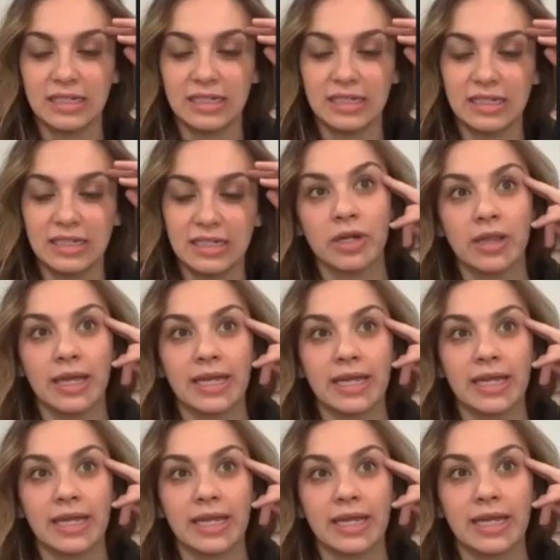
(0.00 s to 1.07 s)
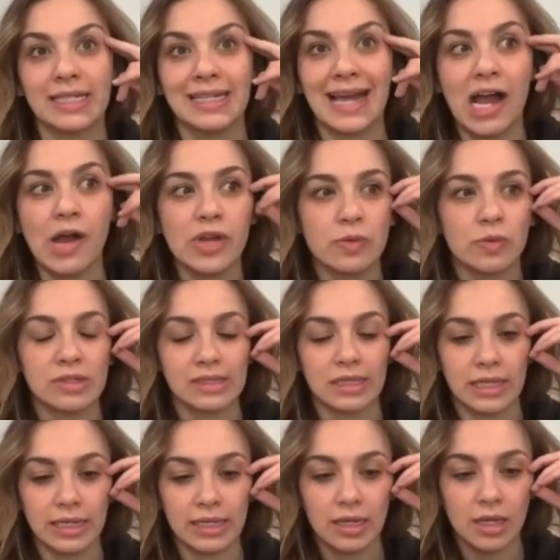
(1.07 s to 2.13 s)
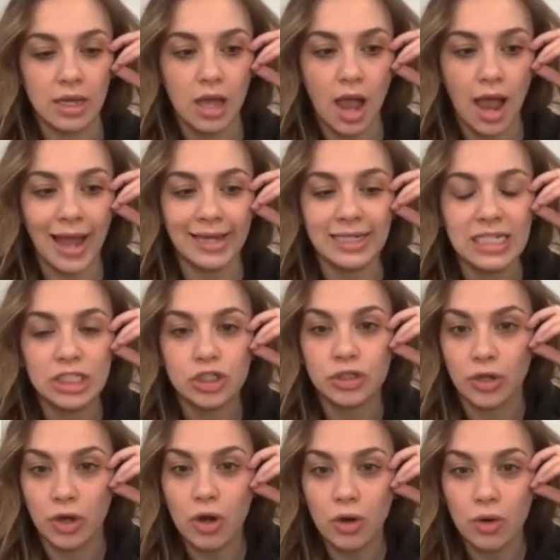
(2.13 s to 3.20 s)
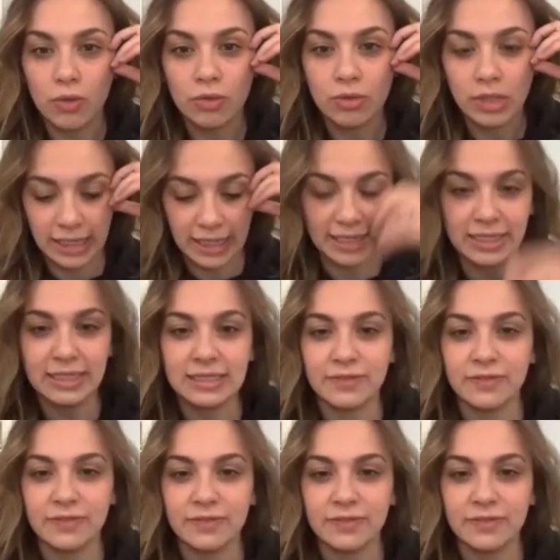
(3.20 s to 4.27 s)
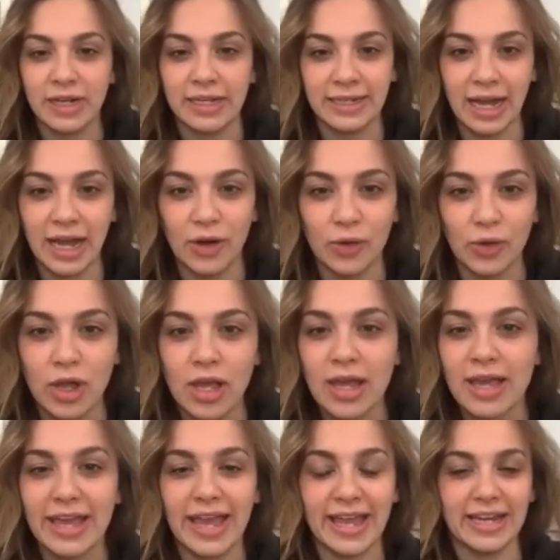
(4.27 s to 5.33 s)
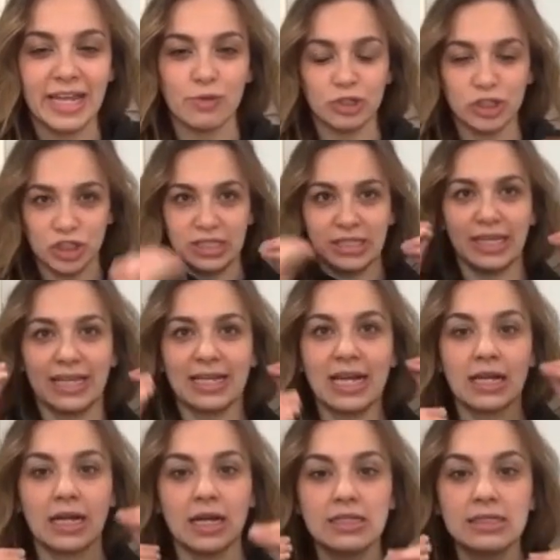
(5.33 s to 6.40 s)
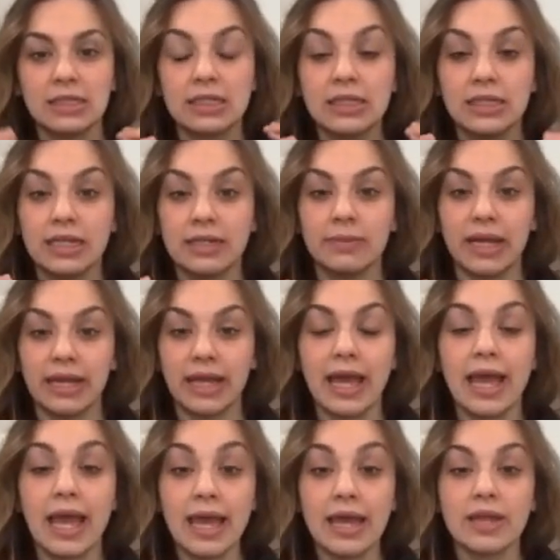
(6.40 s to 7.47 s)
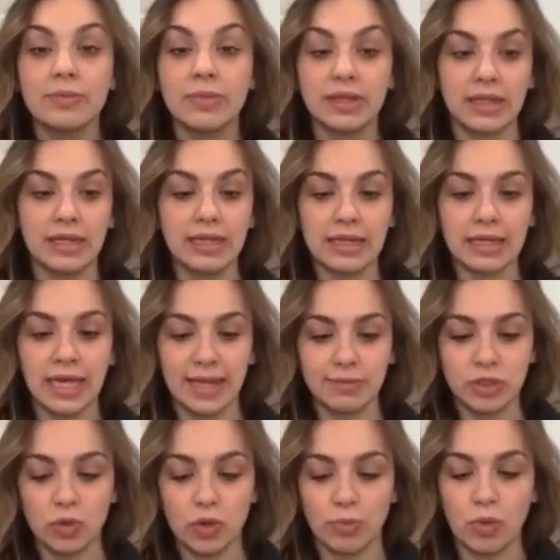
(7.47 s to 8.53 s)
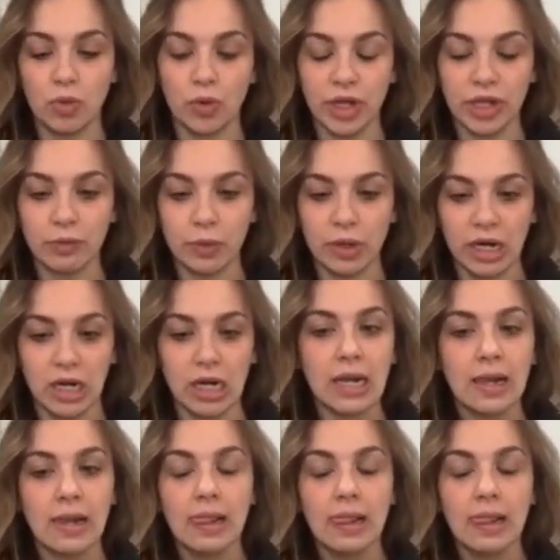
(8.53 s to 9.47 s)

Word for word: to them. But like now it was like, I need to know, like I need to find out. And it was just like constantly in my head. But then it came to a point where